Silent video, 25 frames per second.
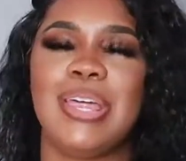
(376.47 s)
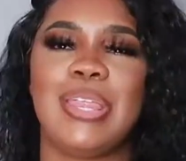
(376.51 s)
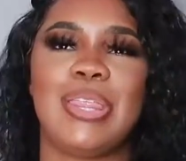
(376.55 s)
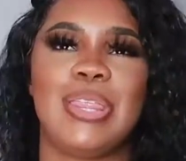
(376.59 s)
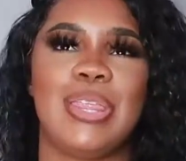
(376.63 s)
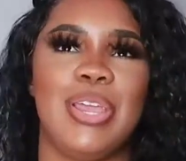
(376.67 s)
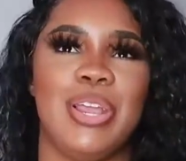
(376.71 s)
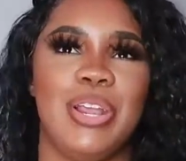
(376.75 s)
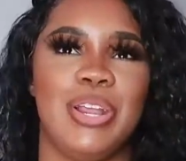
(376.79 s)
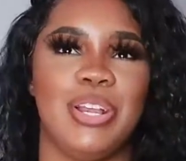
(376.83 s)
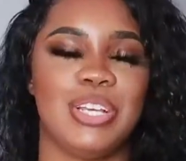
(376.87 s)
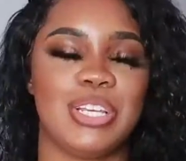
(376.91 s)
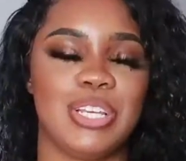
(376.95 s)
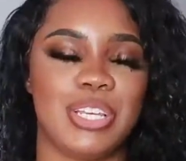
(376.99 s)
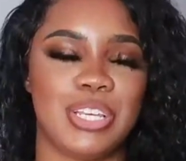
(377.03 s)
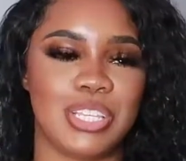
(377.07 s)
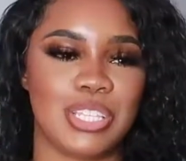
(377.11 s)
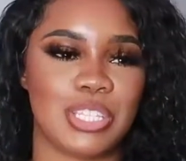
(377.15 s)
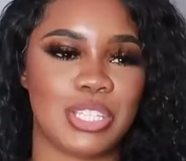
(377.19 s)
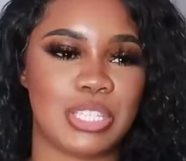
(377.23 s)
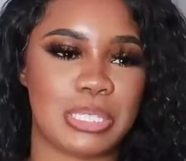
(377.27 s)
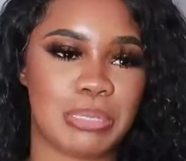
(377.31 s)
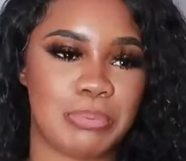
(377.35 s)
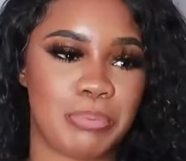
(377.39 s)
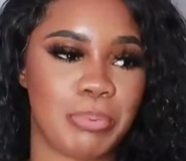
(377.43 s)
Their
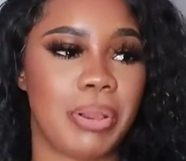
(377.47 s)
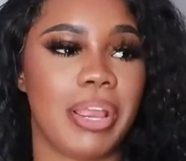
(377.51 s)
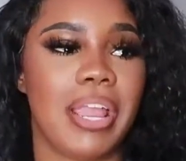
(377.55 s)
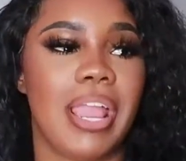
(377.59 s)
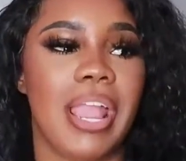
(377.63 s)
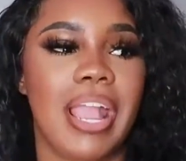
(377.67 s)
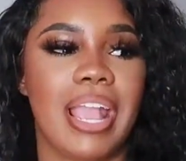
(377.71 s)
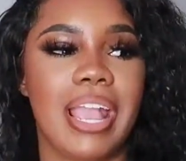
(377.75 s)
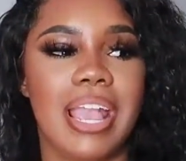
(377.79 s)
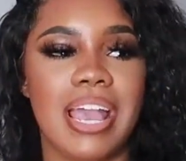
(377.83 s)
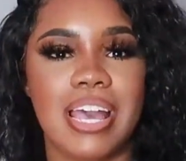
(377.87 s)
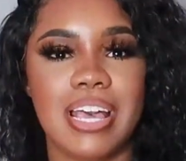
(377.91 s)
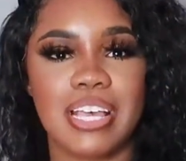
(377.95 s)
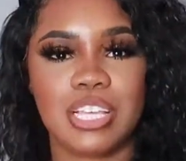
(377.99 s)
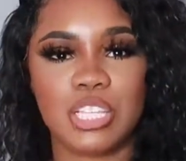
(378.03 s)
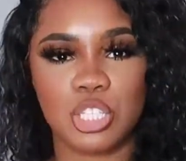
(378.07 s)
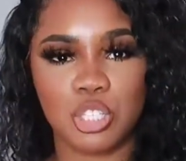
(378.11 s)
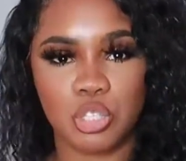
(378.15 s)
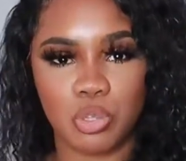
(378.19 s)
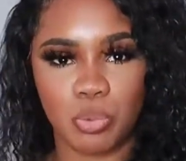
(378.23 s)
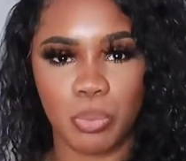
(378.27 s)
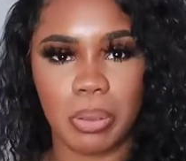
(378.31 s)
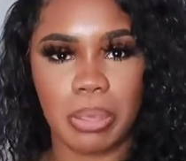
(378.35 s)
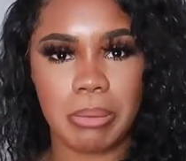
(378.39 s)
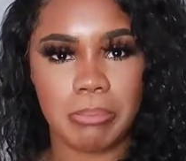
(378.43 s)
spring
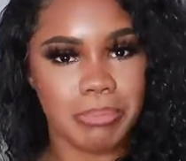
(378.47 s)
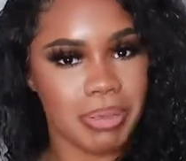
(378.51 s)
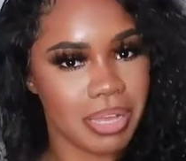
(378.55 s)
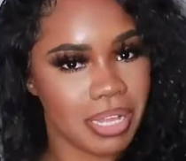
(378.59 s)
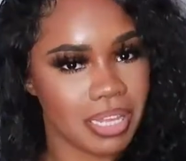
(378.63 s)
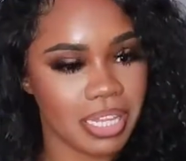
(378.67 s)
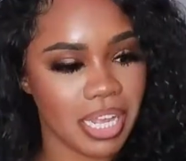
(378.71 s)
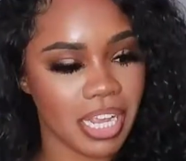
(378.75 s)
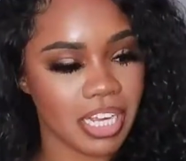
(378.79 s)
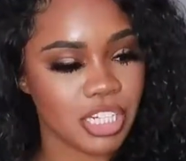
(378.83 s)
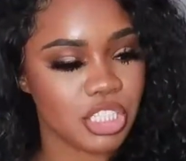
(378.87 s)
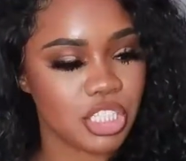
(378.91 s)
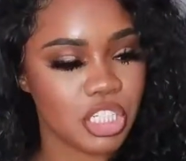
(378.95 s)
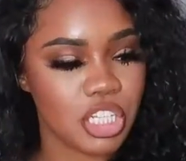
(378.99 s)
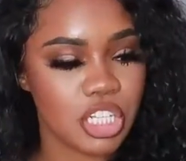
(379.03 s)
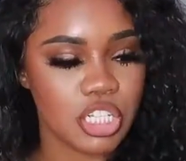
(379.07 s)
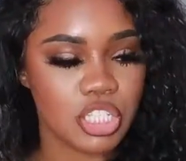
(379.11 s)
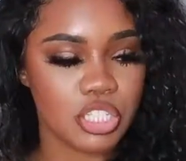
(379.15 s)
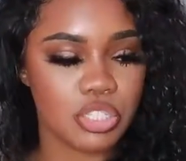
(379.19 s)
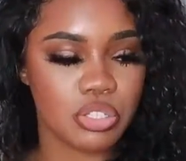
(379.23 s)
swim collection.